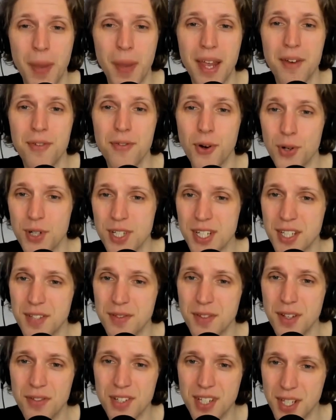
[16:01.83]
on May
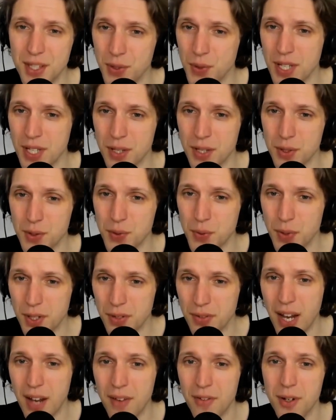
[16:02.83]
14th, 15th,
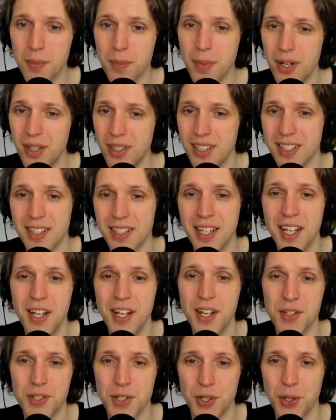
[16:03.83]
2025 in Berlin.
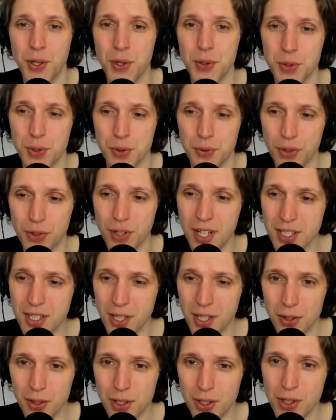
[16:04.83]
So go to the
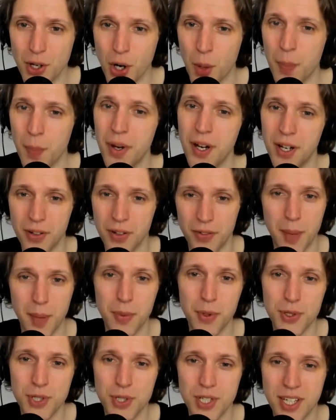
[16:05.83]
freelanceunlocked.com,
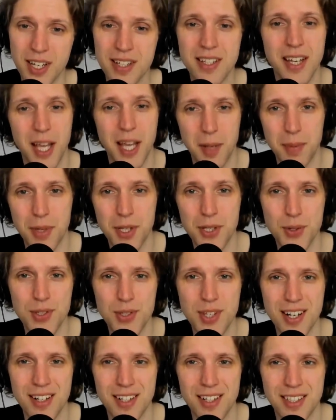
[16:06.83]
grab your ticket, and meet
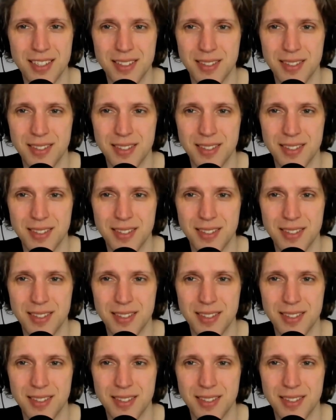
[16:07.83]
you there.